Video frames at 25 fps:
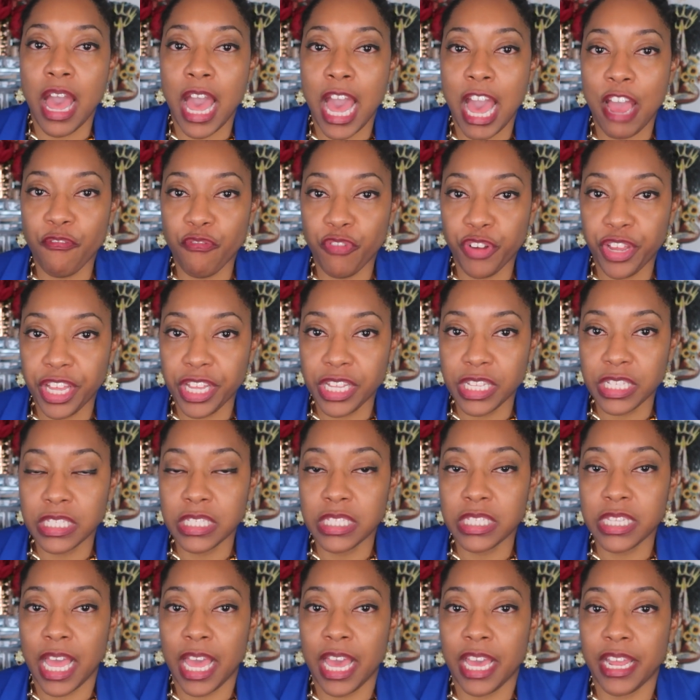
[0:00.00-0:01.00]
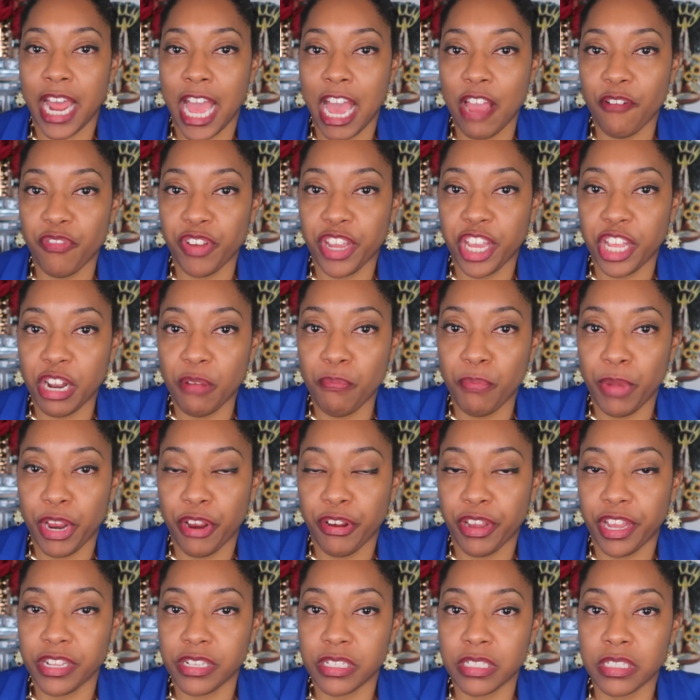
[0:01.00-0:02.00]
Africans and African
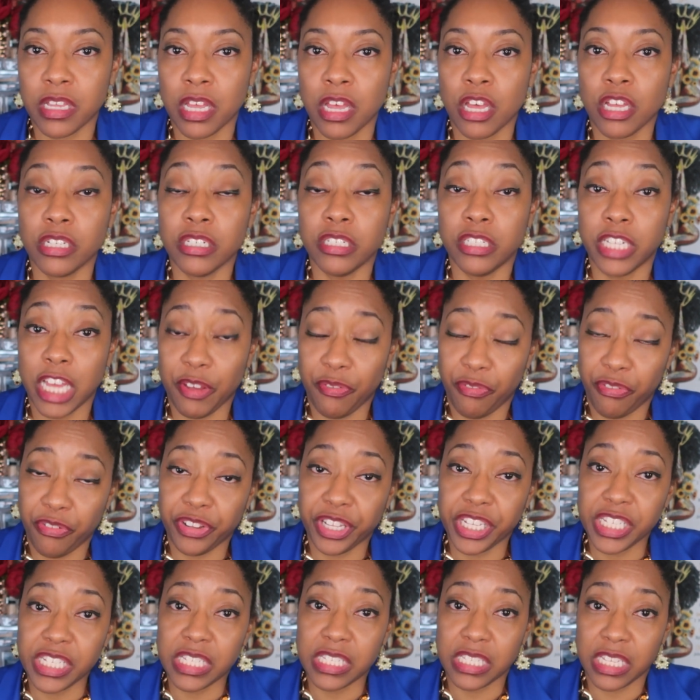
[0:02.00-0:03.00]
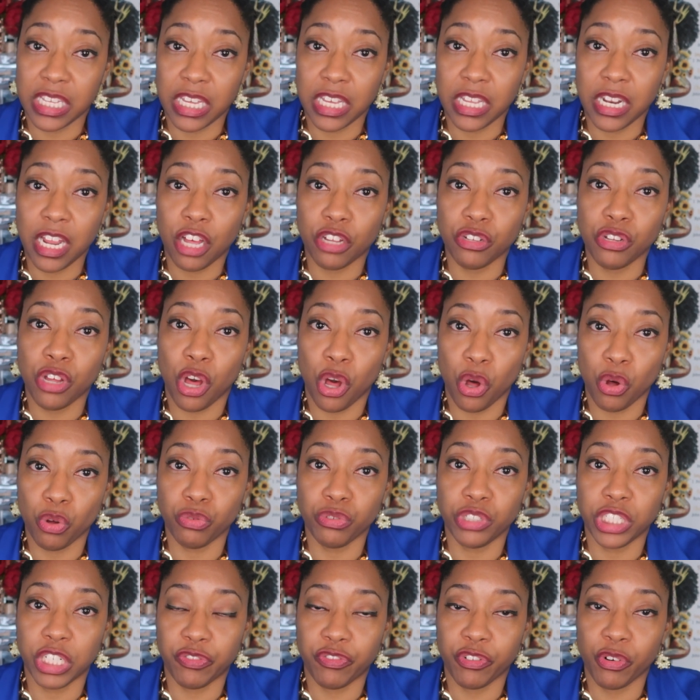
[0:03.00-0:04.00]
Americans definitely see it a
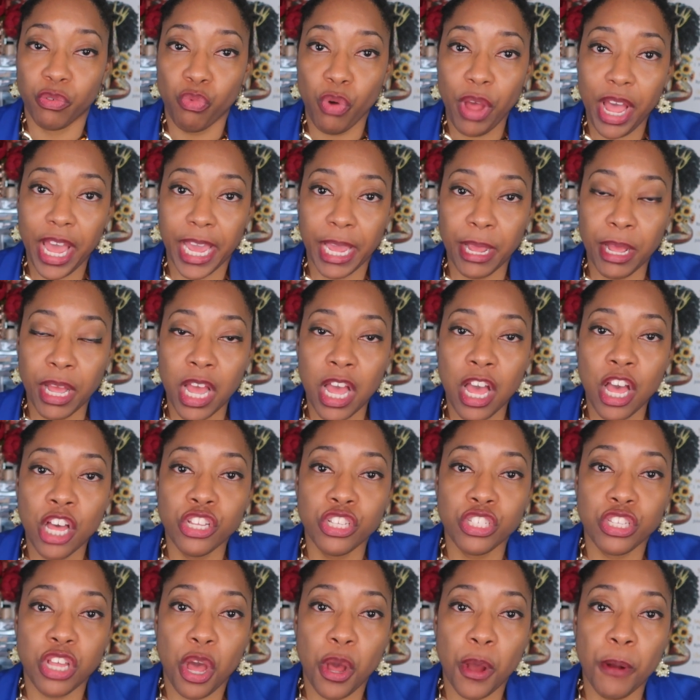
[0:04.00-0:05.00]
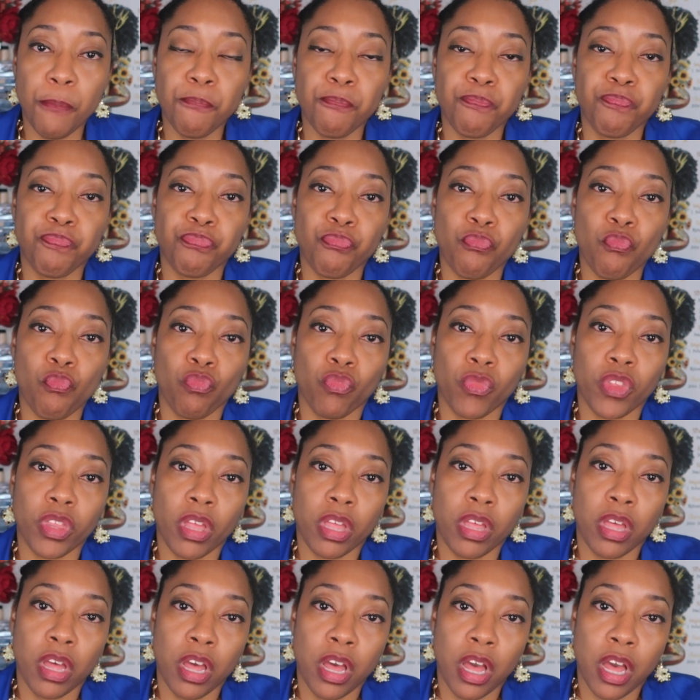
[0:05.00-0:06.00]
whole different way. So
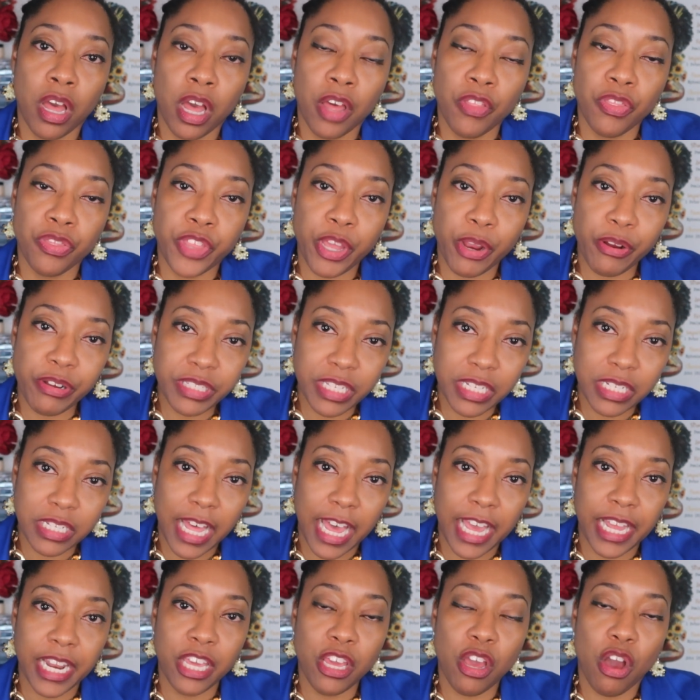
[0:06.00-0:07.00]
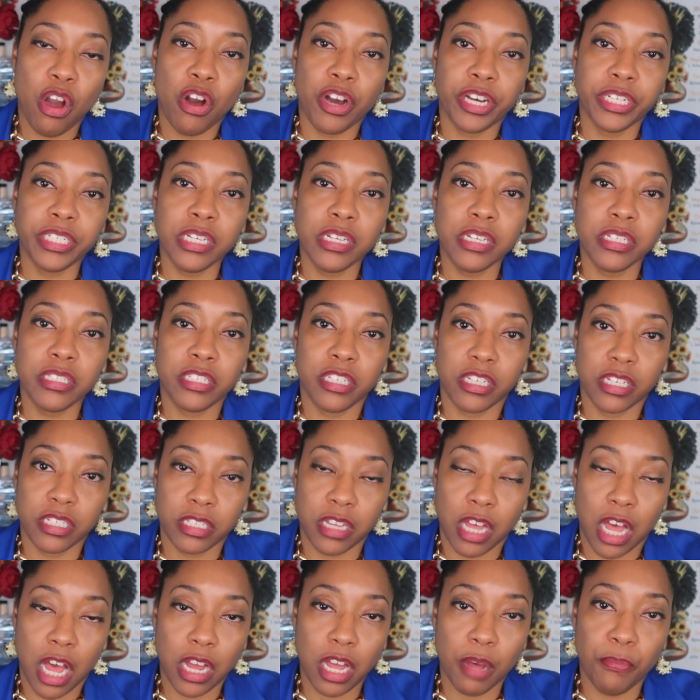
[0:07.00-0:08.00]
there's a lady on
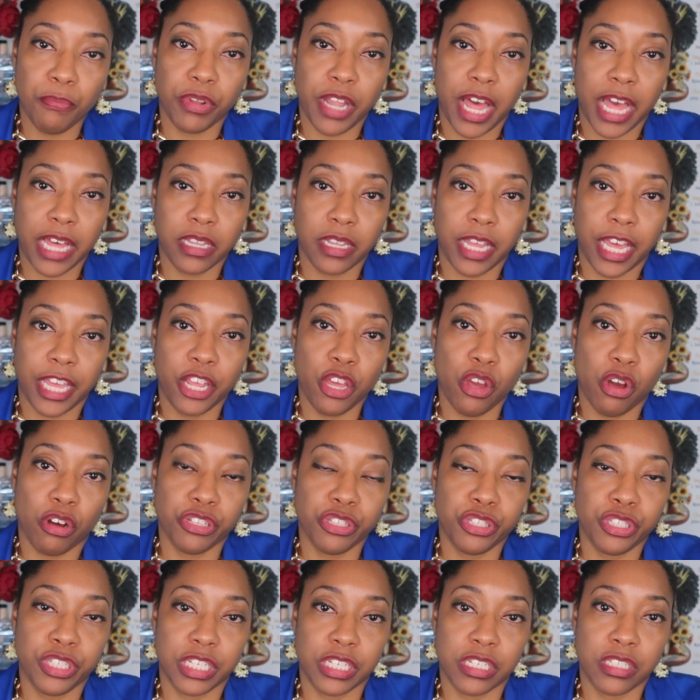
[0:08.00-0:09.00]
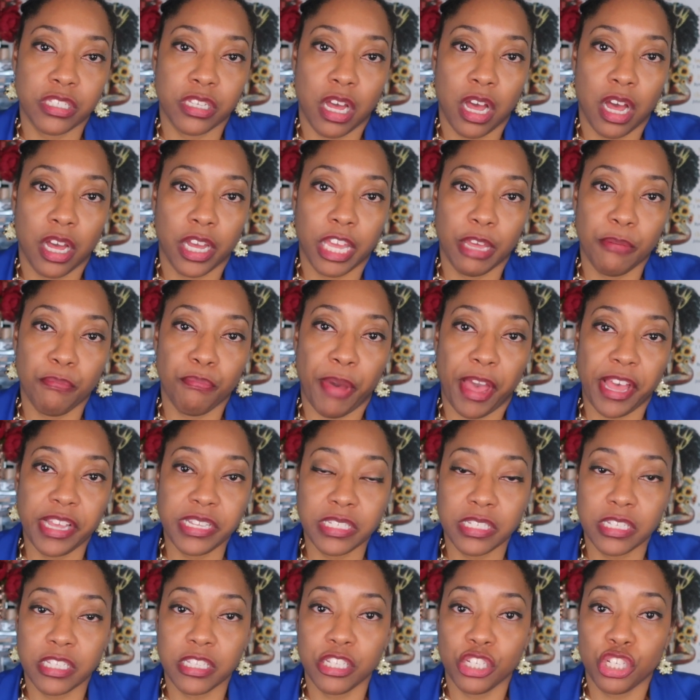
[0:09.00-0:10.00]
TikTok, a black lady on TikTok, and
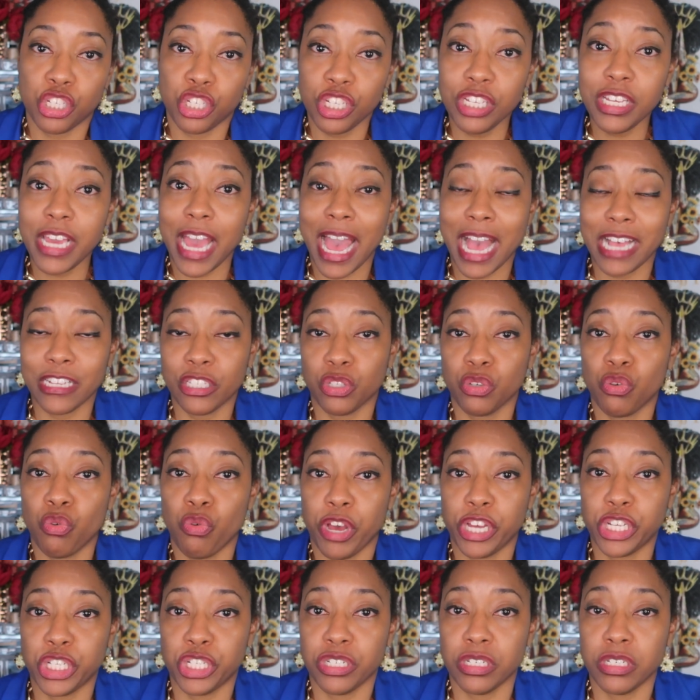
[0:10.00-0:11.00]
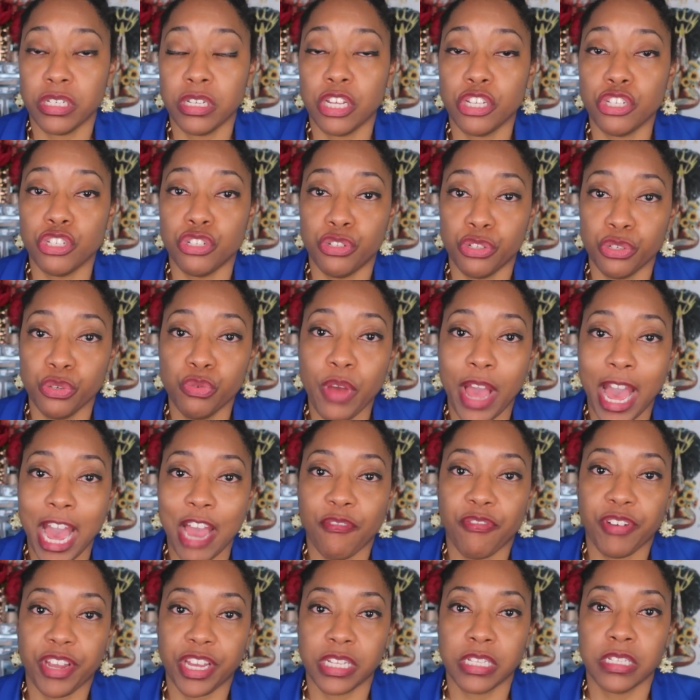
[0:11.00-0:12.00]
basically she asked the question, do
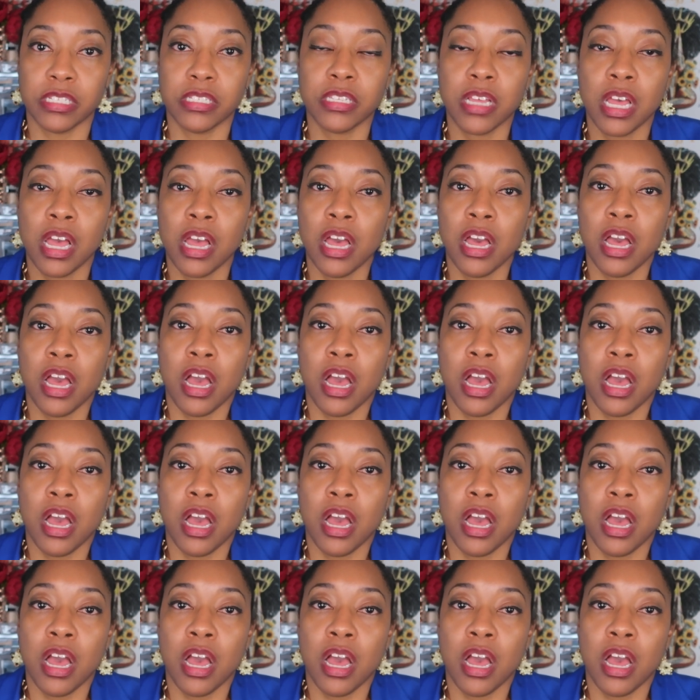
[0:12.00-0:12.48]
Africans